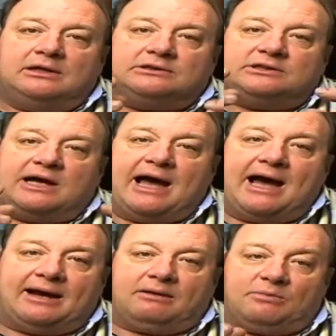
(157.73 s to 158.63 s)
to
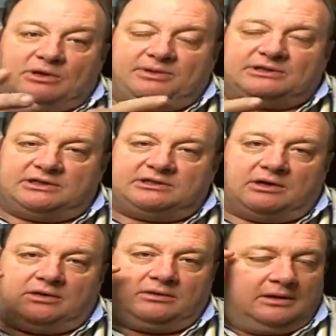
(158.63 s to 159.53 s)
hang my business
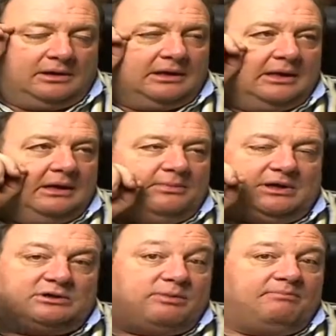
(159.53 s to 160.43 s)
on.
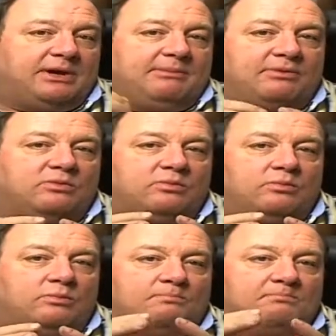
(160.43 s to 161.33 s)
Because when people
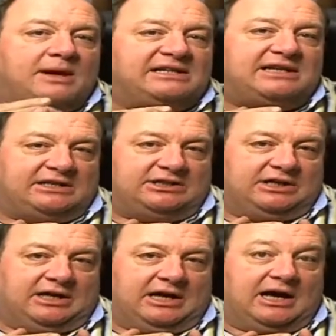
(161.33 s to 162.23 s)
meet each
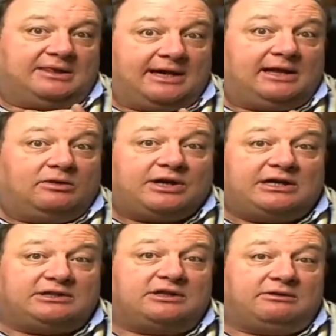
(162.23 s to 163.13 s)
other and they look
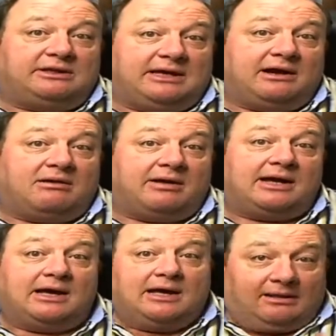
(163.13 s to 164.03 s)
each other in the eye,
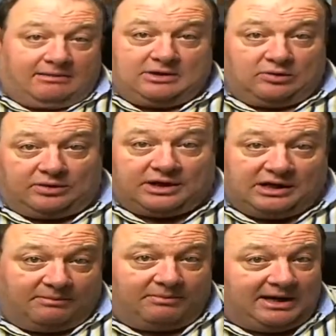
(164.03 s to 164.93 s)
like you're
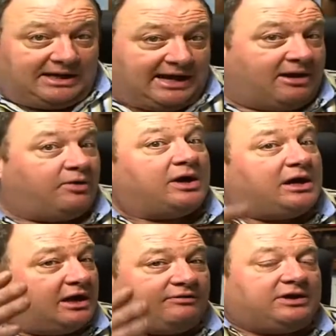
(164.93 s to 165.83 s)
looking at me now,
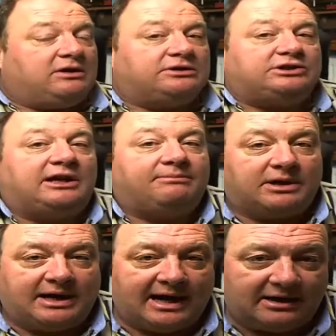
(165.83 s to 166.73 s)
if you could shake
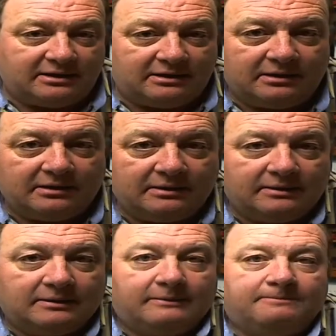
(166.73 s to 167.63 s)
my hand,
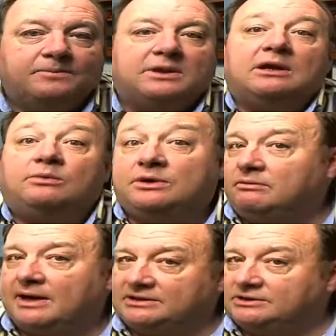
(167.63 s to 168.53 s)
it would
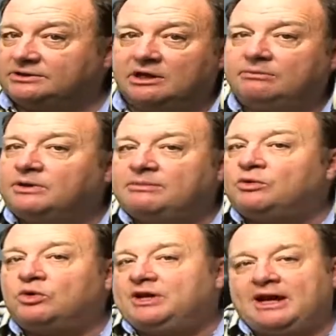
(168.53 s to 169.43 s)
erase so many
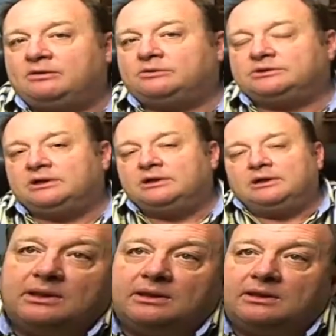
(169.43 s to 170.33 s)
more doubts.
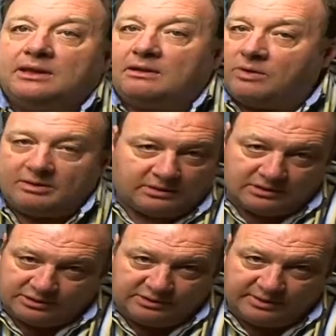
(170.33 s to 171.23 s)
They won't
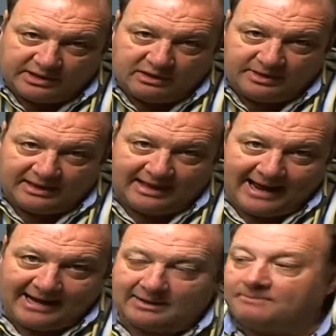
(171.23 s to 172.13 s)
cost you an arm and a
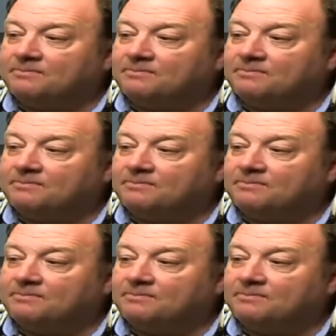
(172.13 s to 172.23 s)
leg.